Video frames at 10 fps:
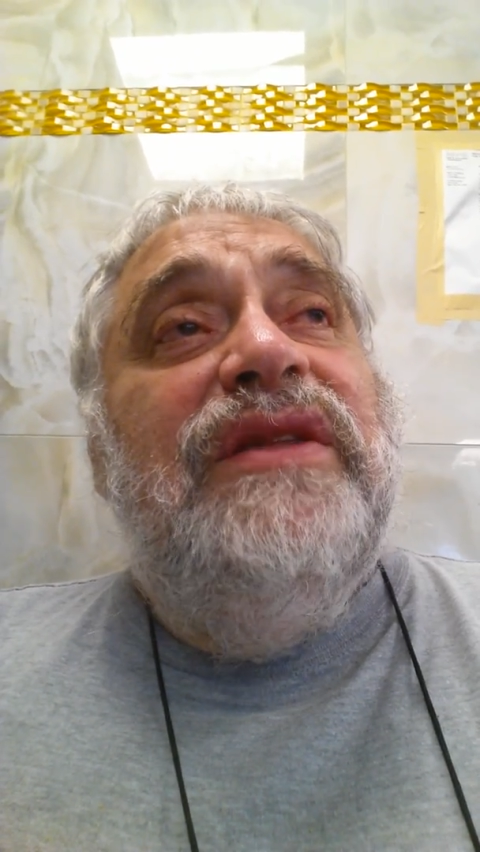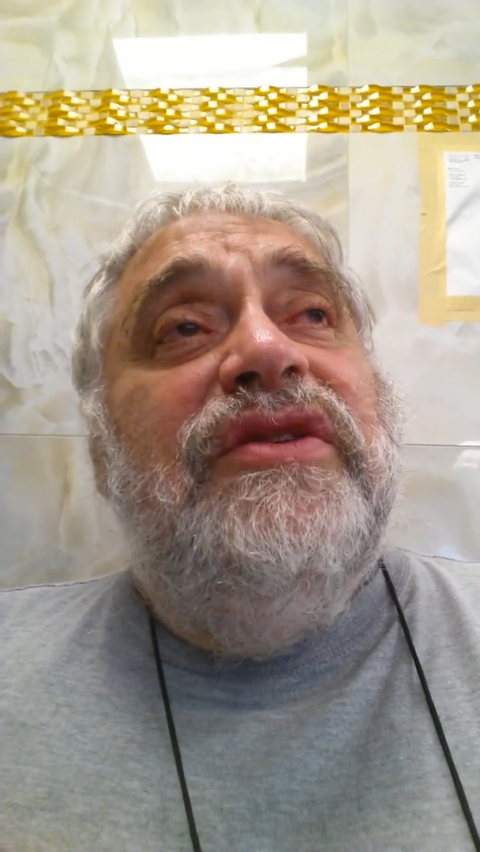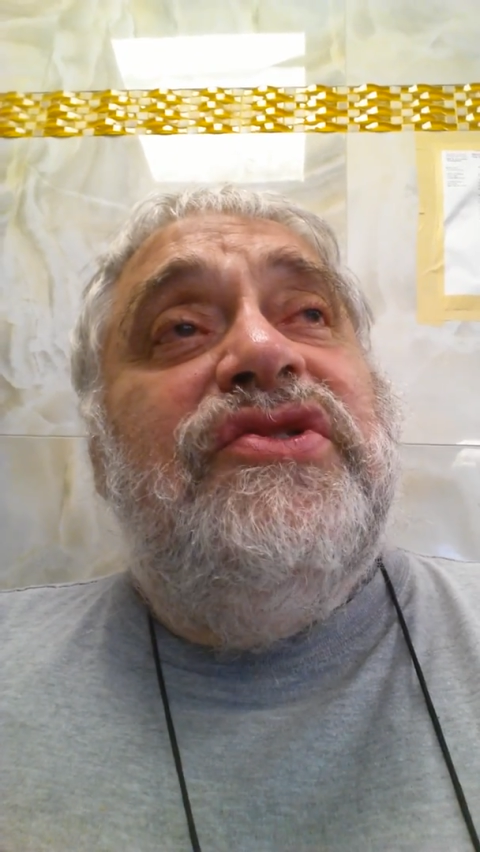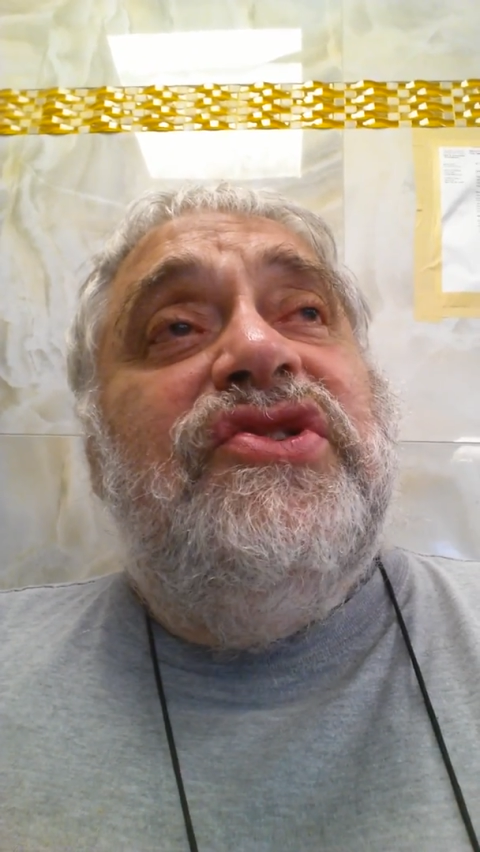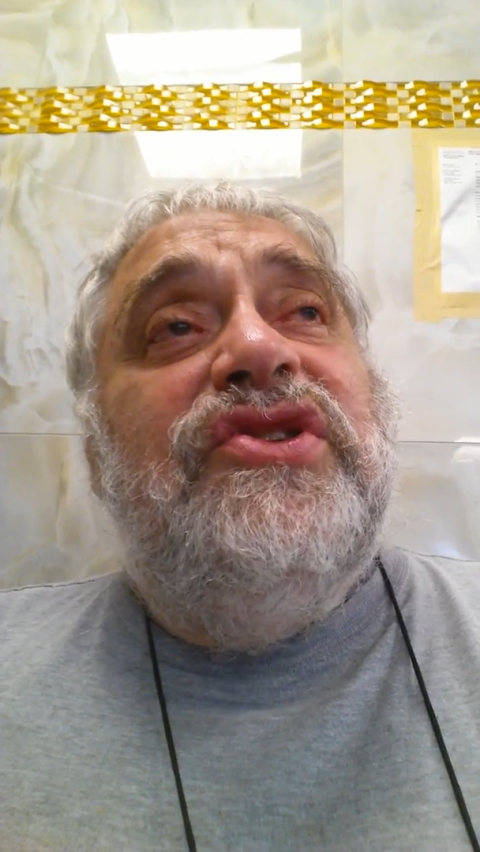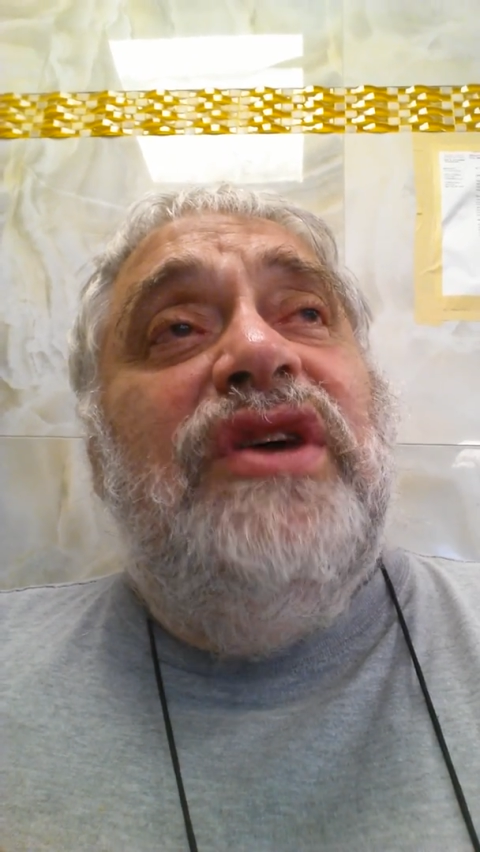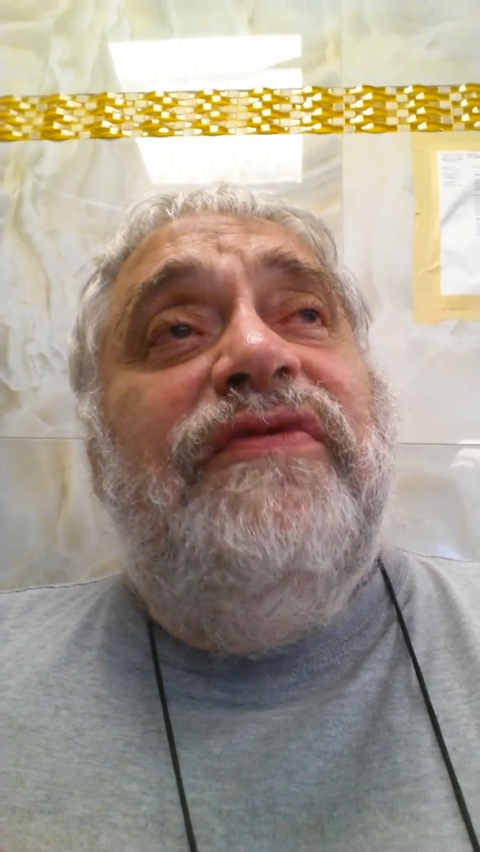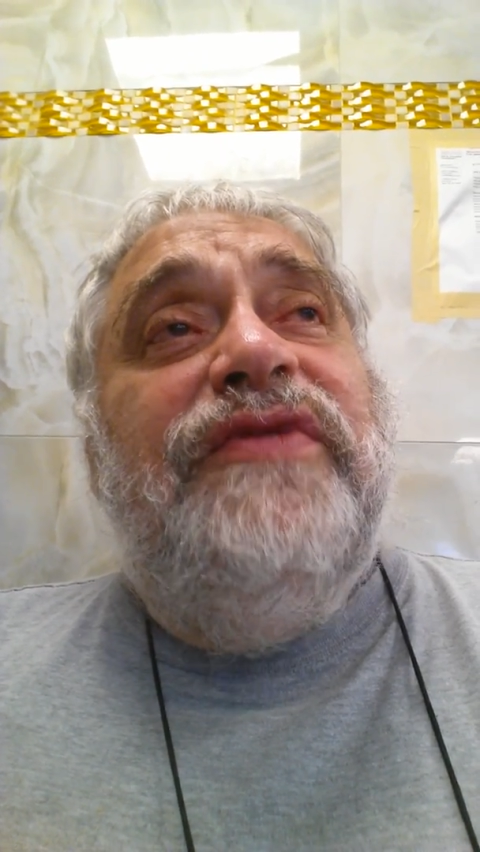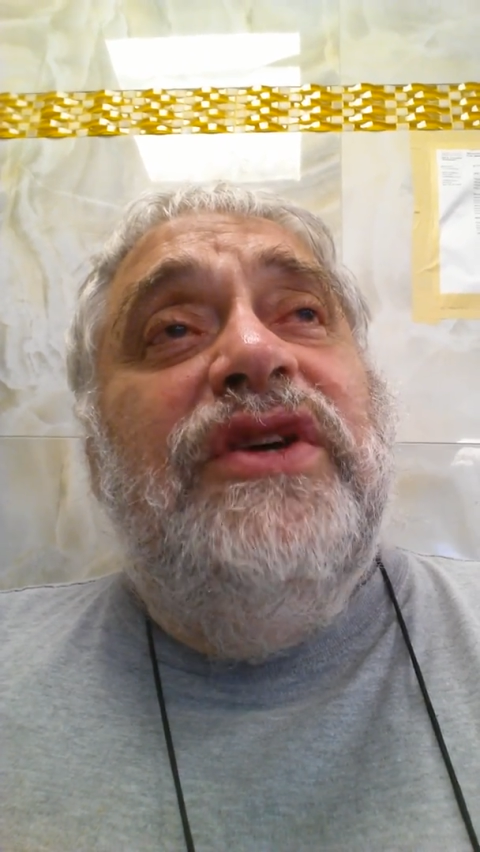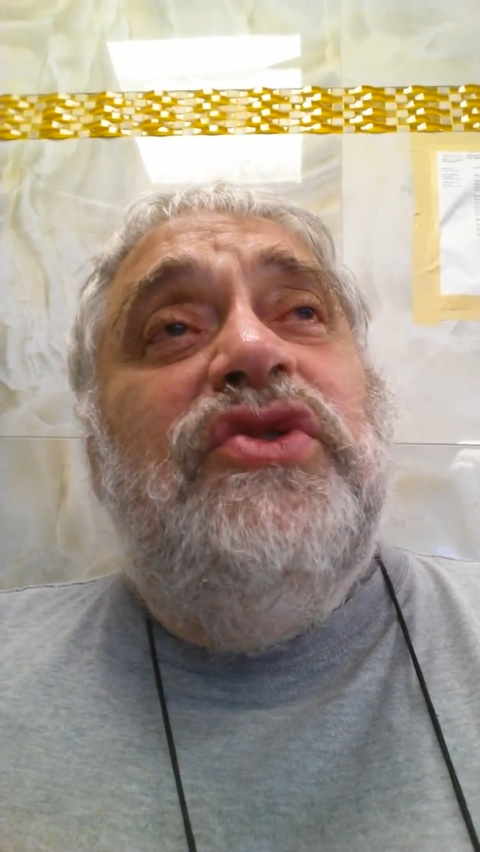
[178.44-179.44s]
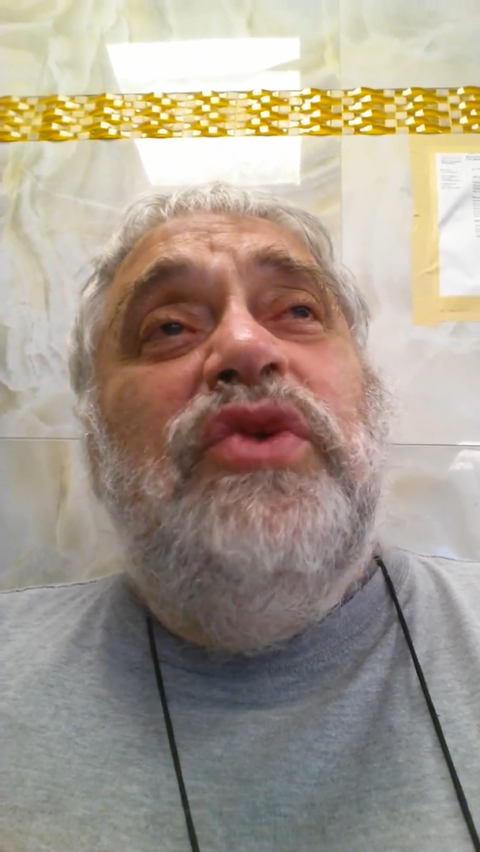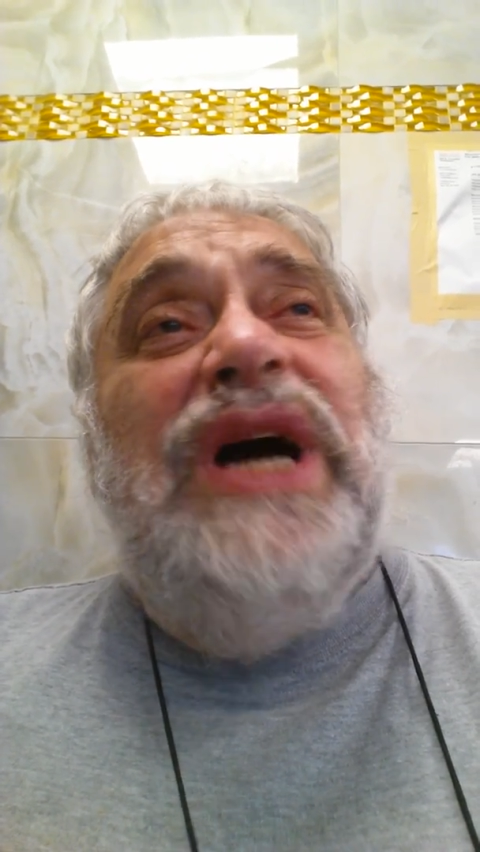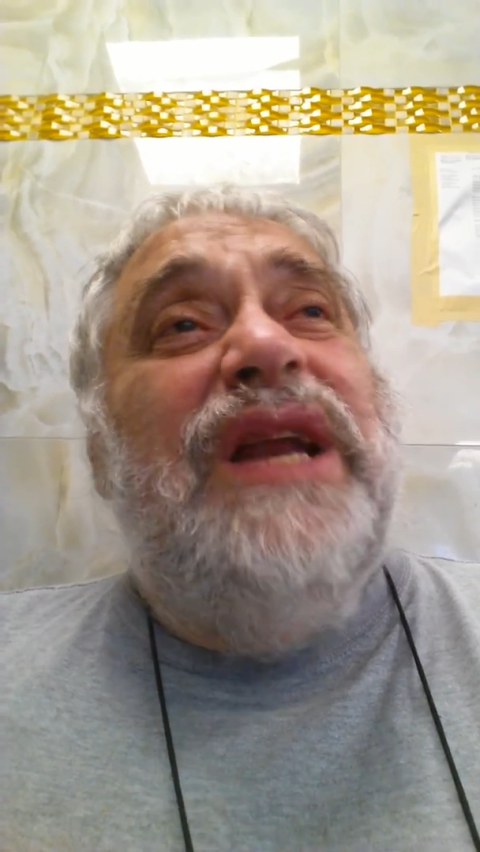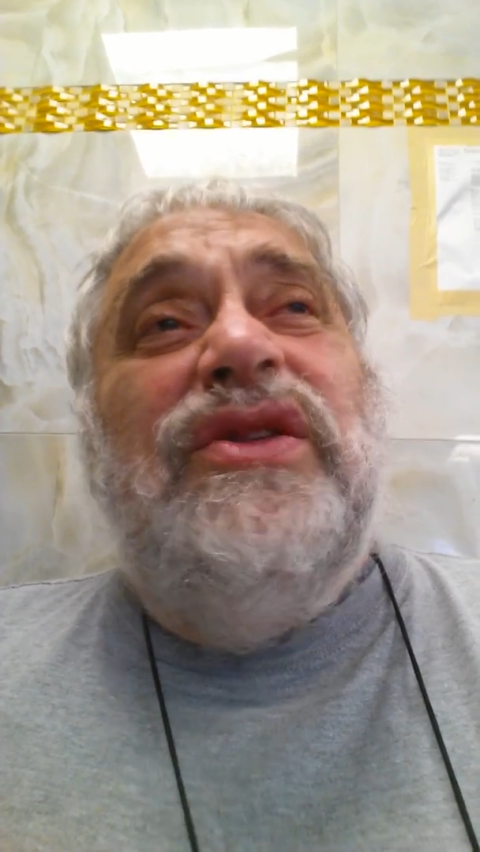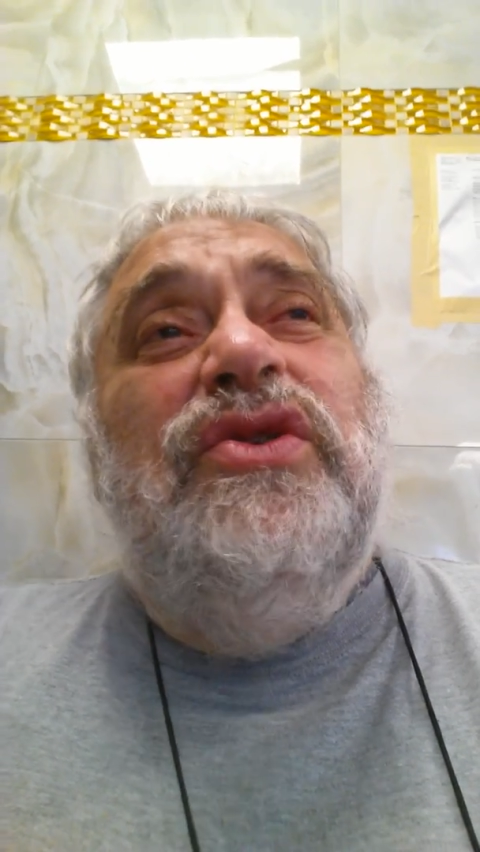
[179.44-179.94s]
there's stuff that you
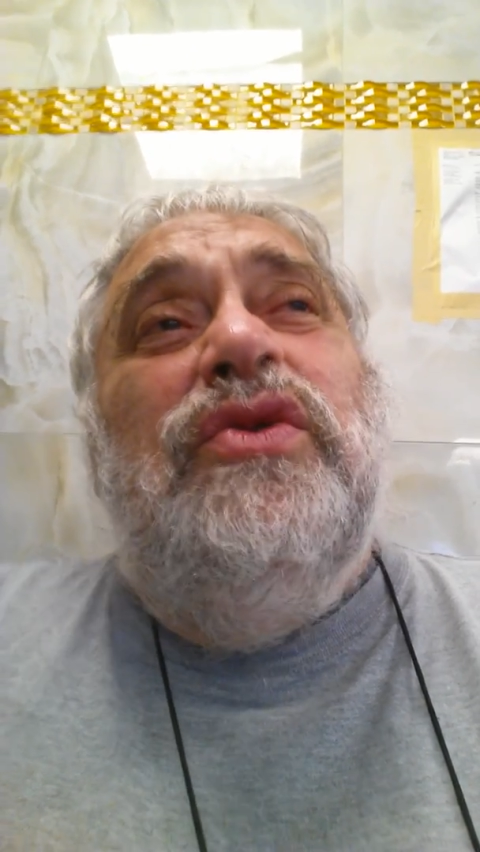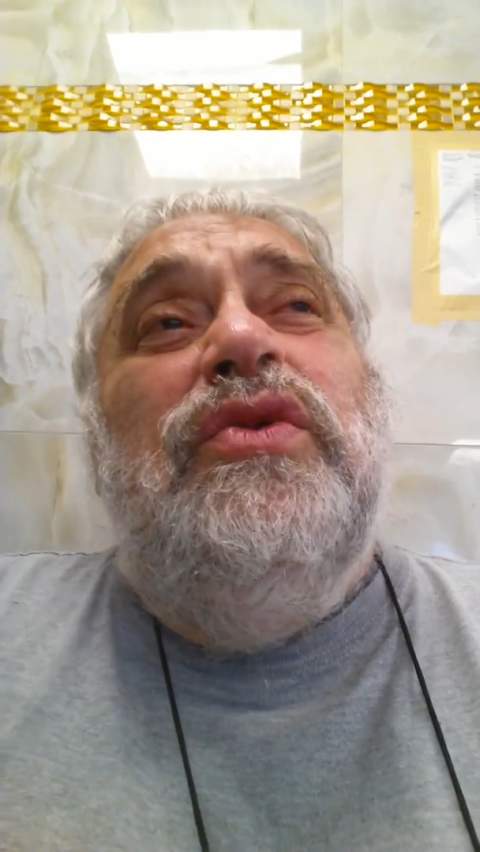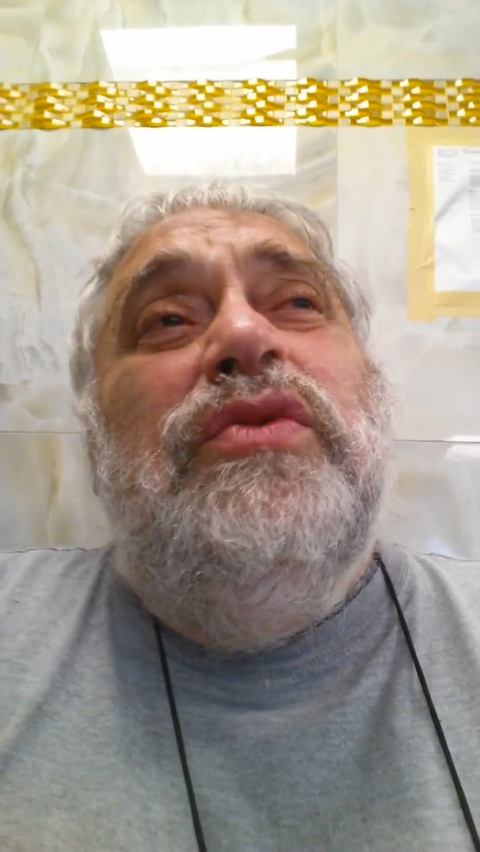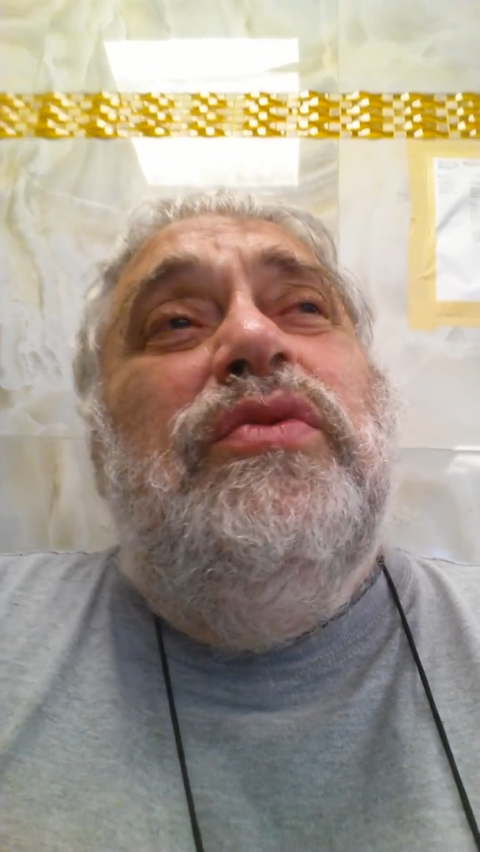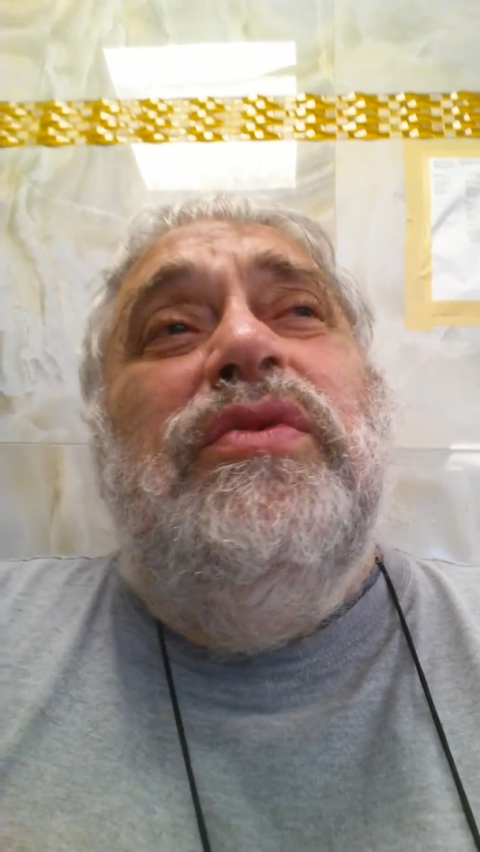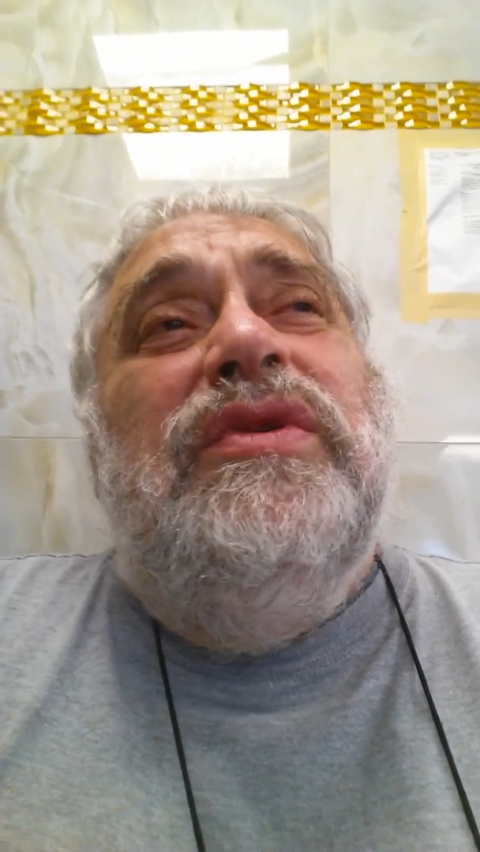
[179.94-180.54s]
got to do,